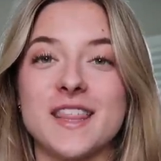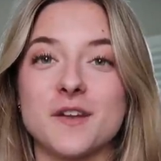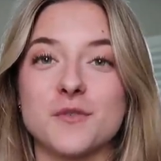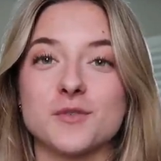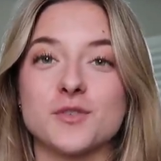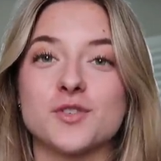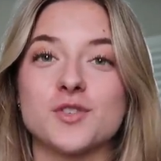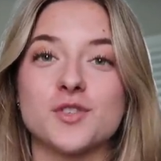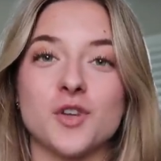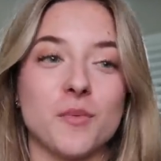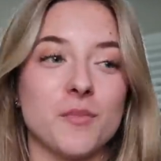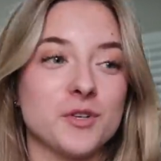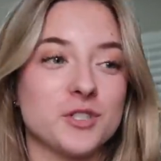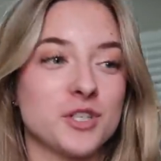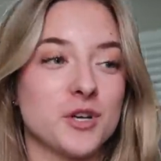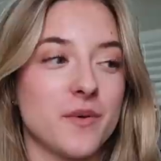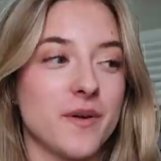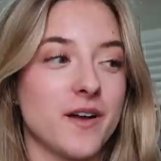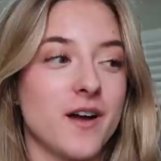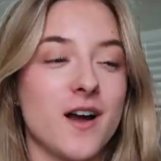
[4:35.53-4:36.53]
There was so
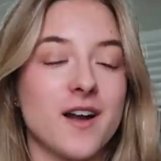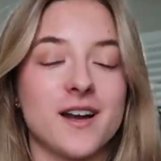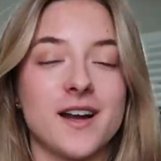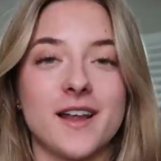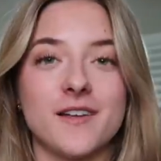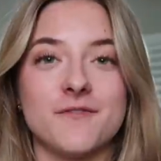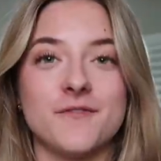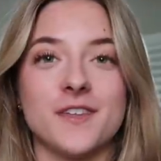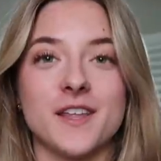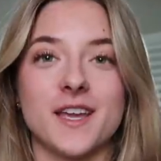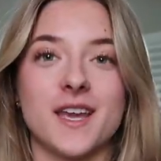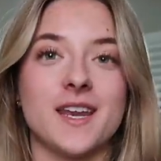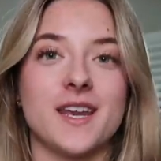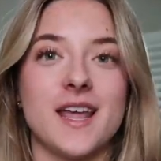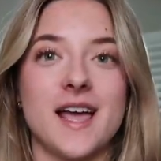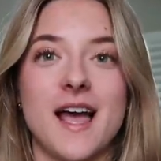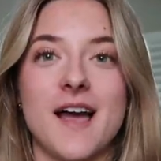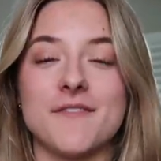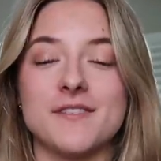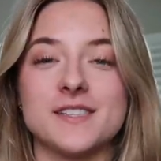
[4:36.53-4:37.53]
much going on, and I feel like I
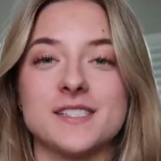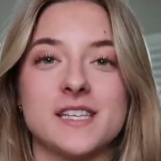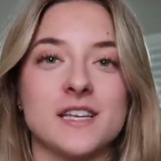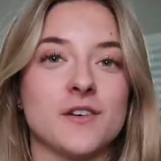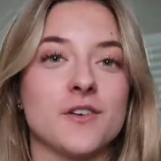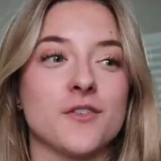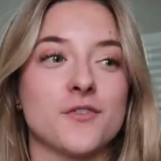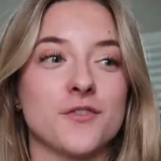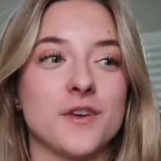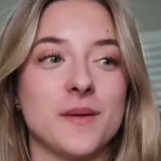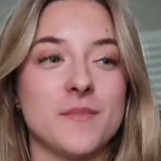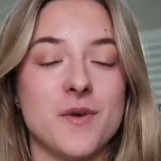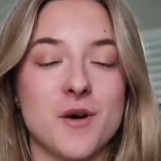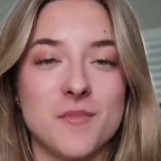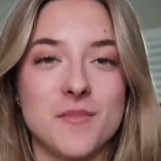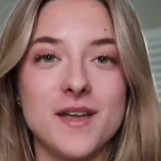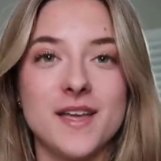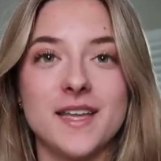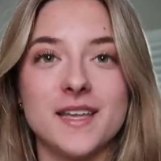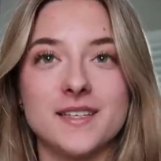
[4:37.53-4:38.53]
didn't have a single free
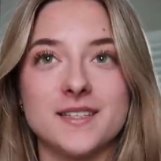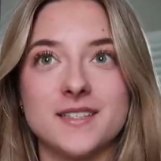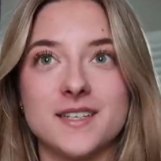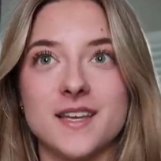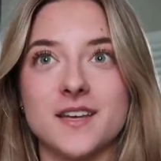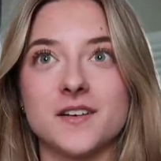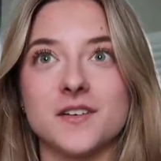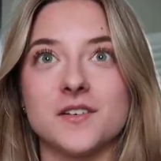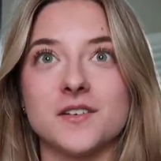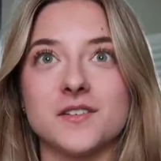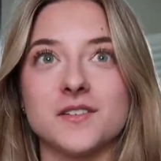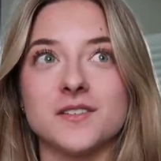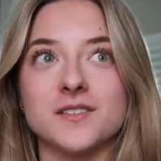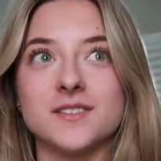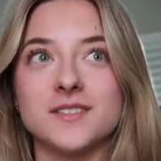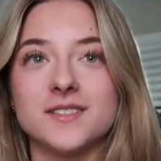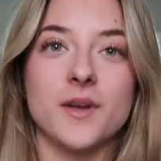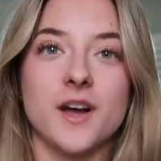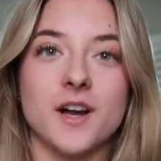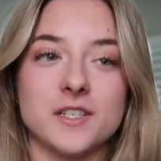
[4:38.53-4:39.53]
moment
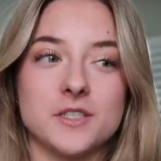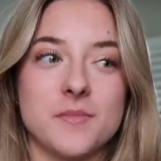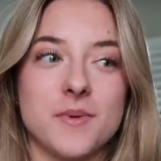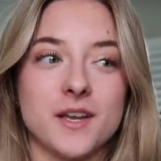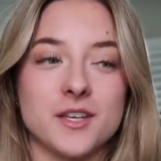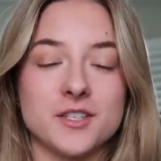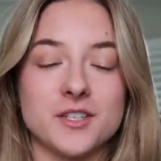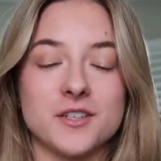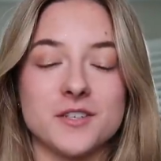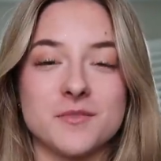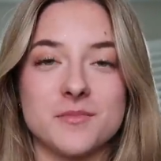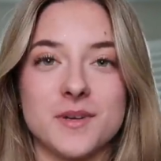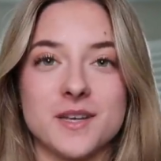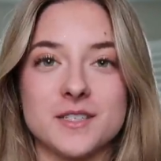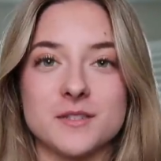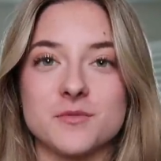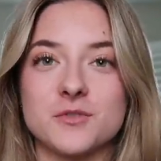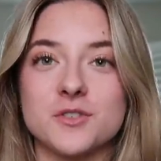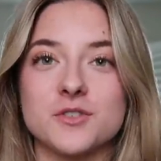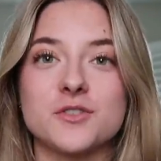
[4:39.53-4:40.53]
until we got to pictures
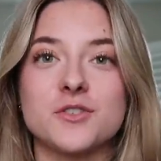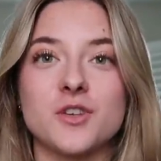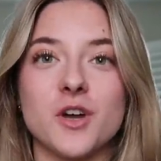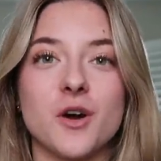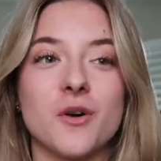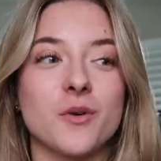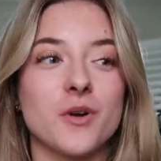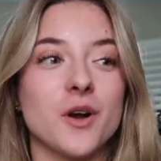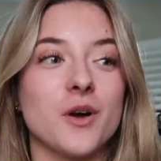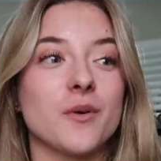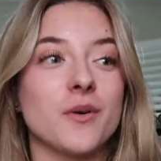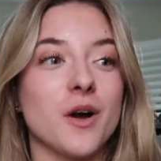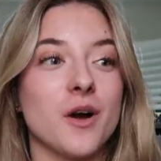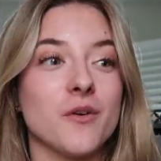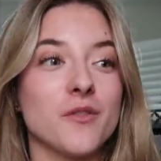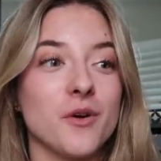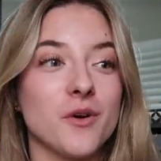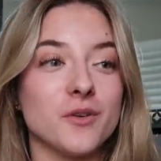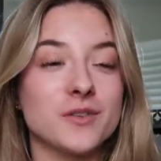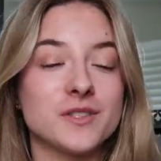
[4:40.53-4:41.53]
because it was just go, go,
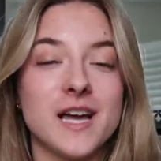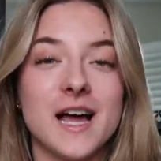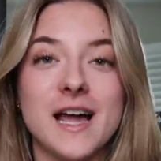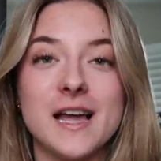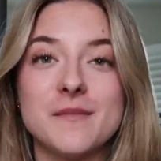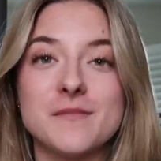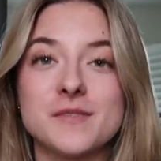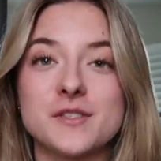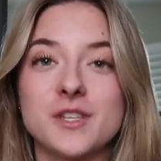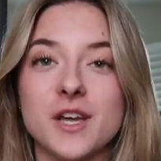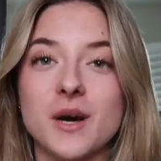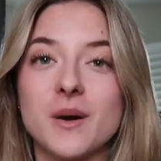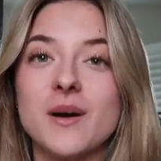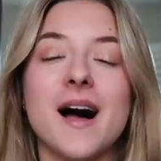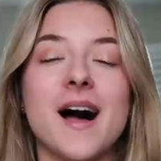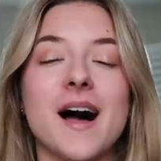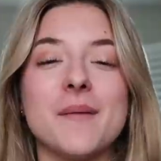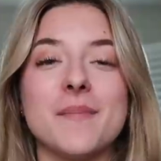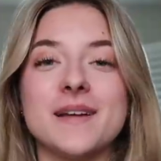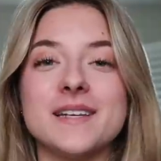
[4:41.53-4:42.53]
go the whole time. So
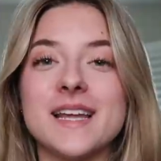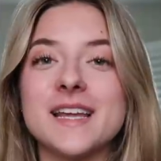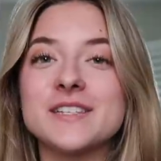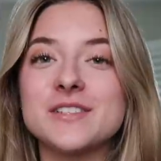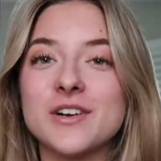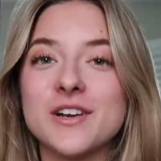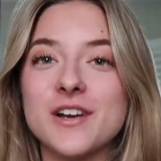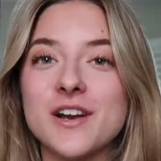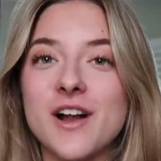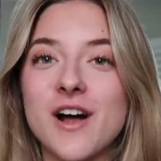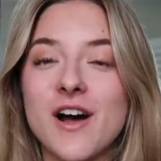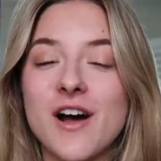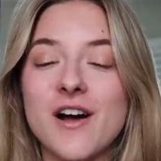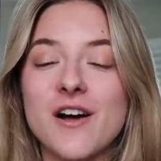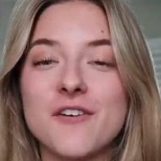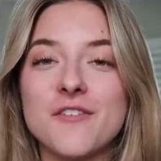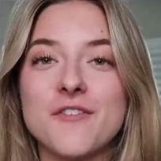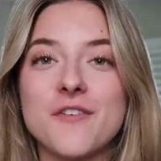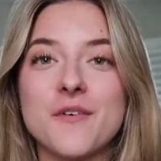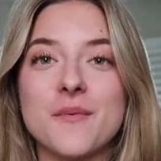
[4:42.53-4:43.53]
uh, my day started
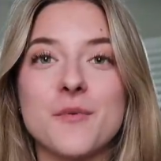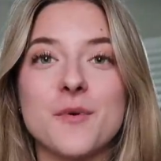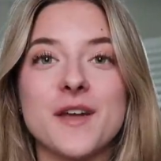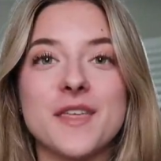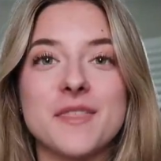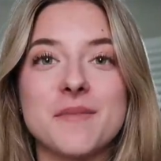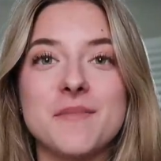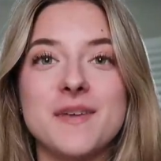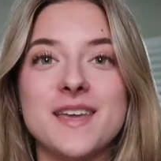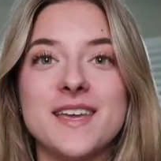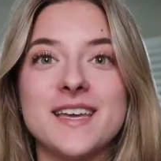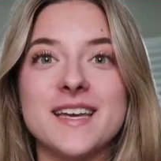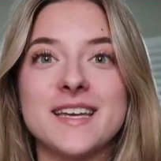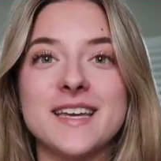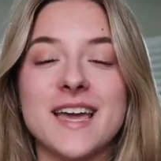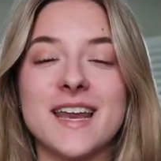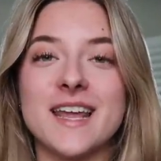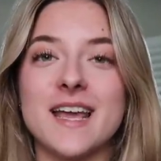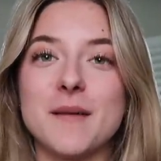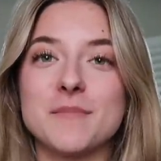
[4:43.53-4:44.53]
off with me
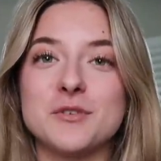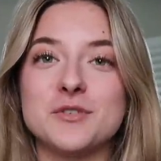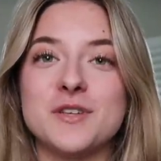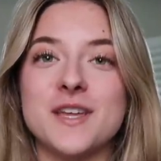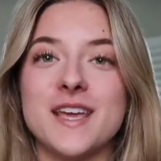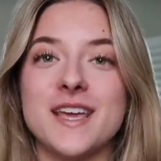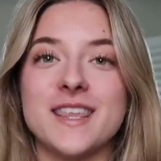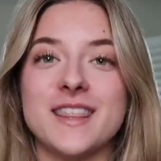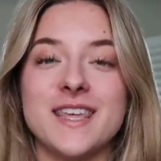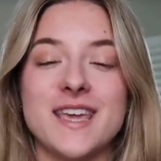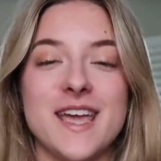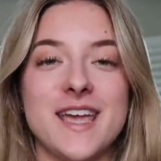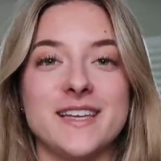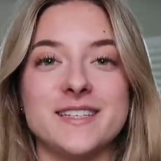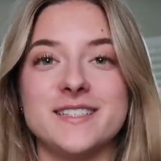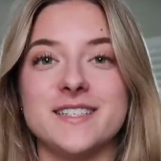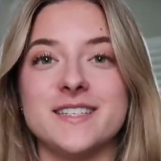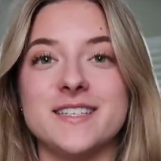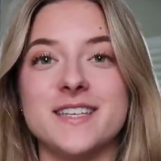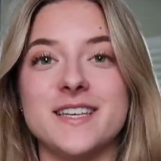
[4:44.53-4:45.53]
getting up to take the A
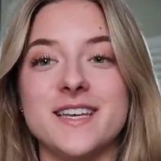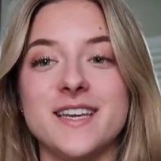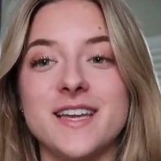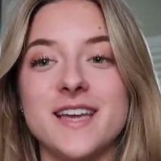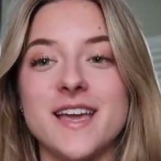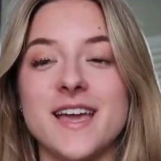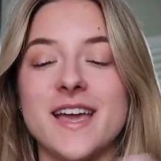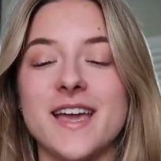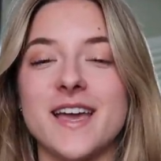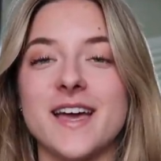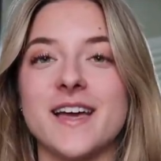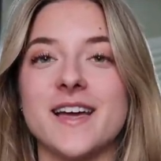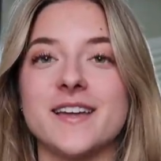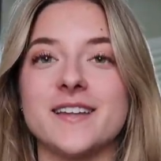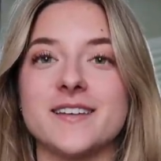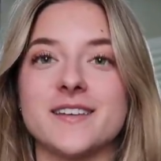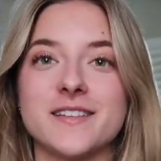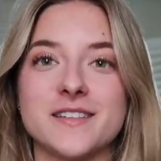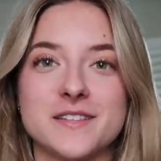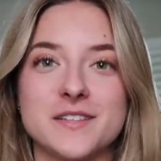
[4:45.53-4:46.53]
C T,
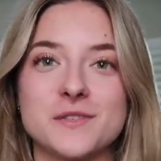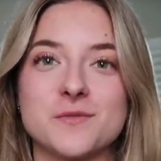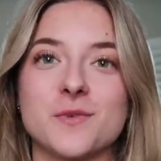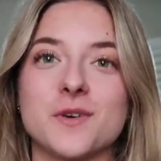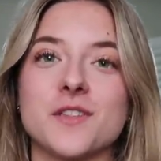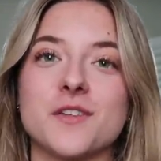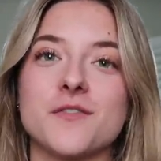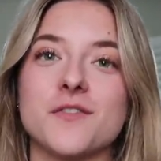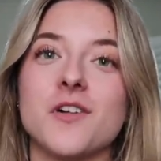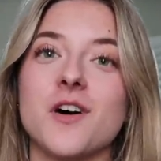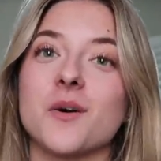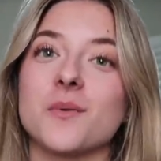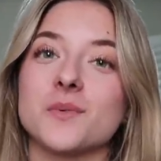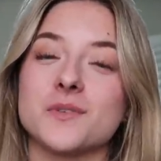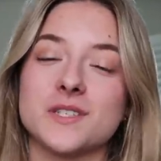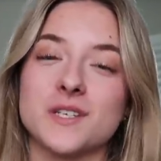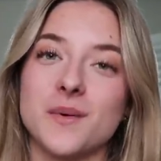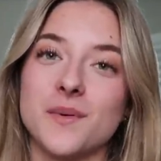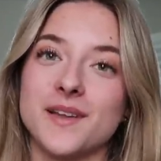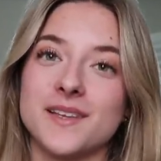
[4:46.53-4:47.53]
and this is where the vlog
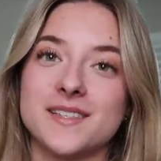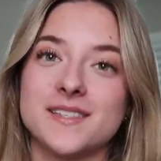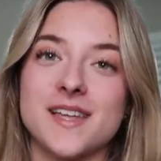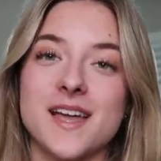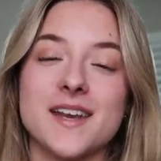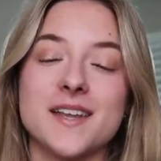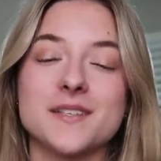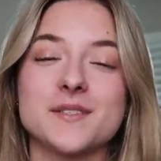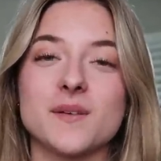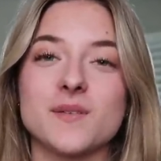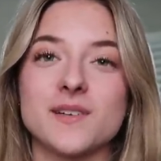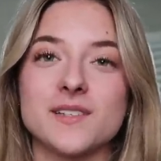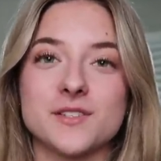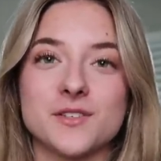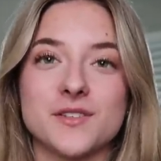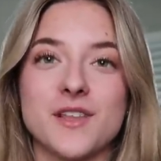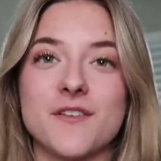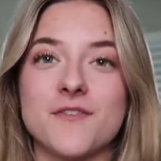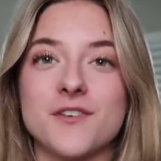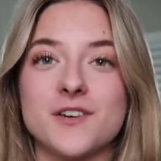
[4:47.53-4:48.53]
was going steady, so I'll
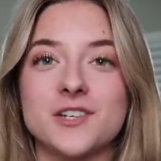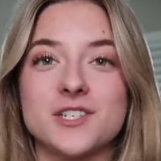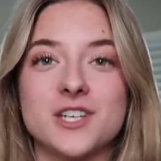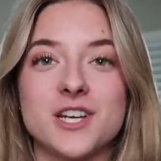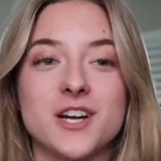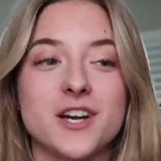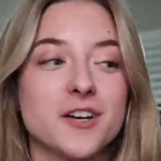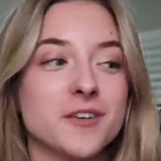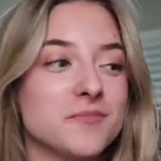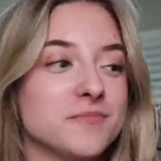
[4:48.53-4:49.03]
insert that footage here.